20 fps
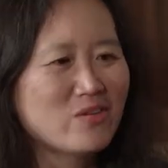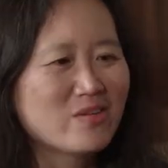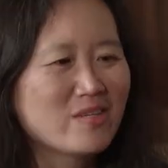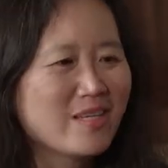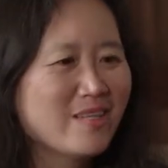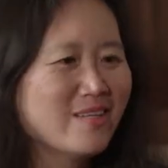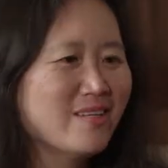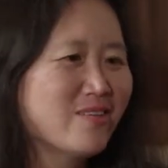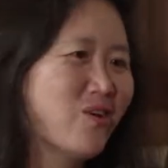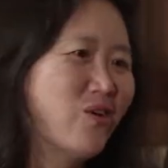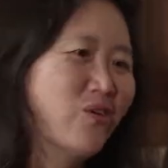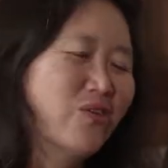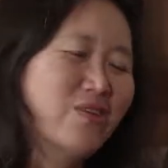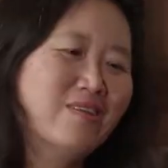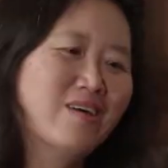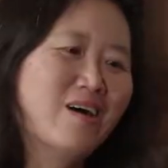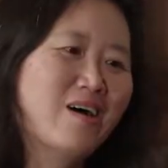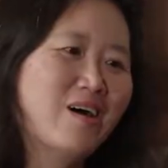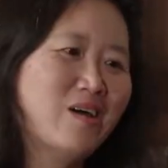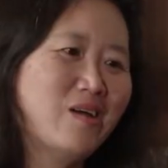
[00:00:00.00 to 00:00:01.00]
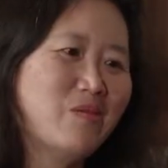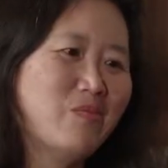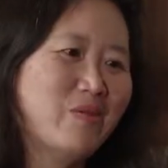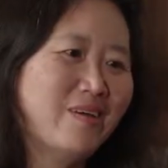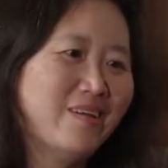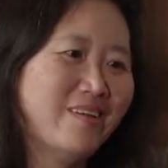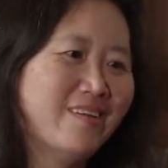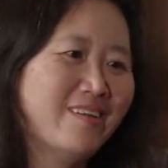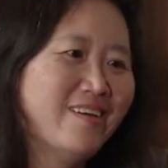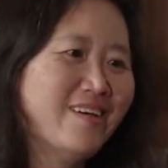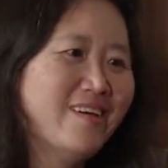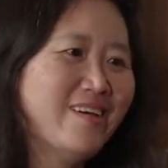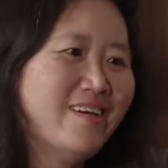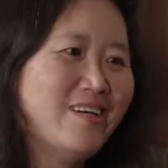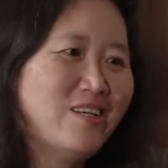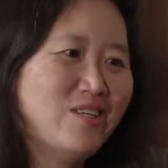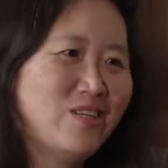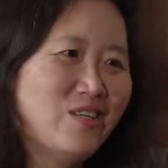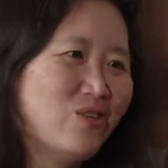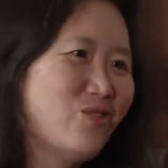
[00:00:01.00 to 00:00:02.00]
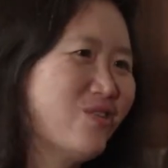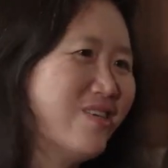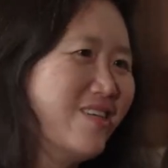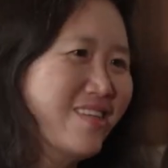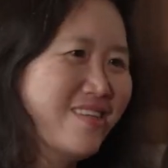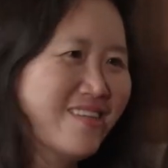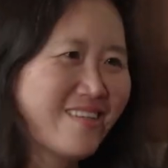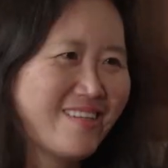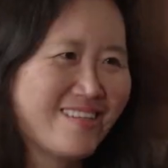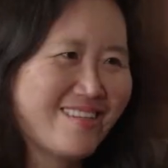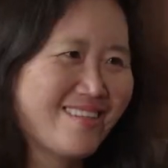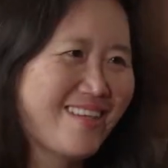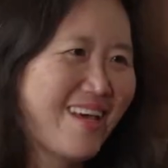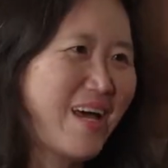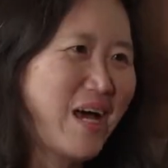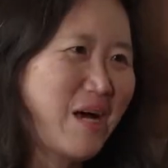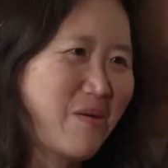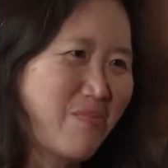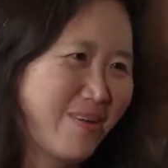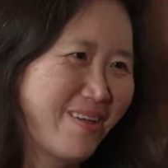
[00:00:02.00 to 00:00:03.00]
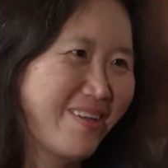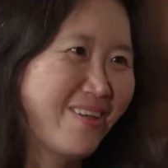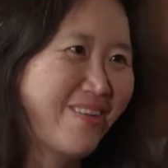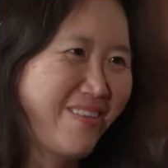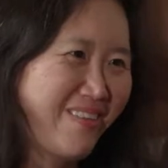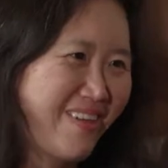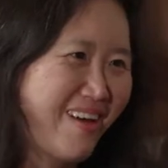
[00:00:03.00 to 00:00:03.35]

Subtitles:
you see this all the time in synchronicities that happen in your